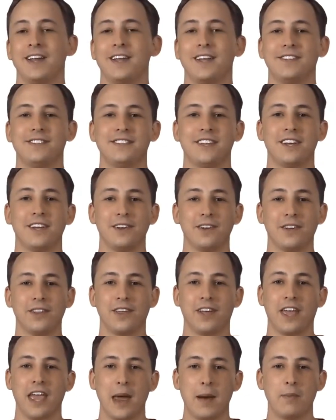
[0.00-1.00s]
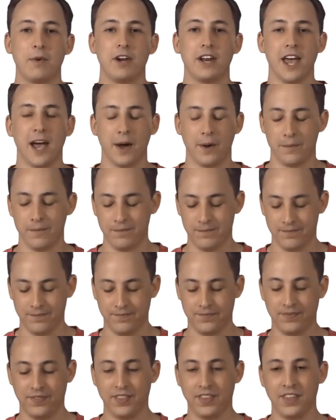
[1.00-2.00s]
Let's take a look at the camera now.
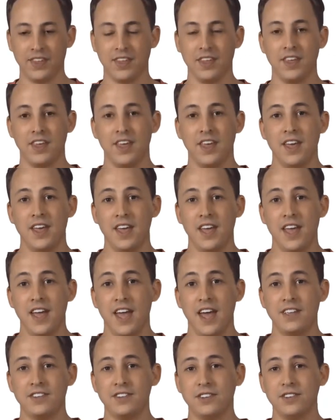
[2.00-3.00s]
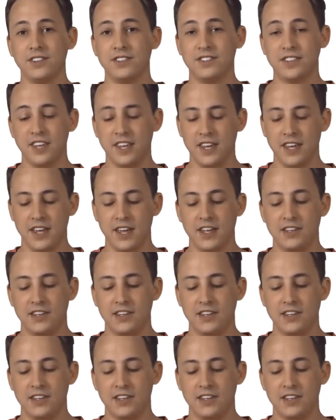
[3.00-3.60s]
As you can see,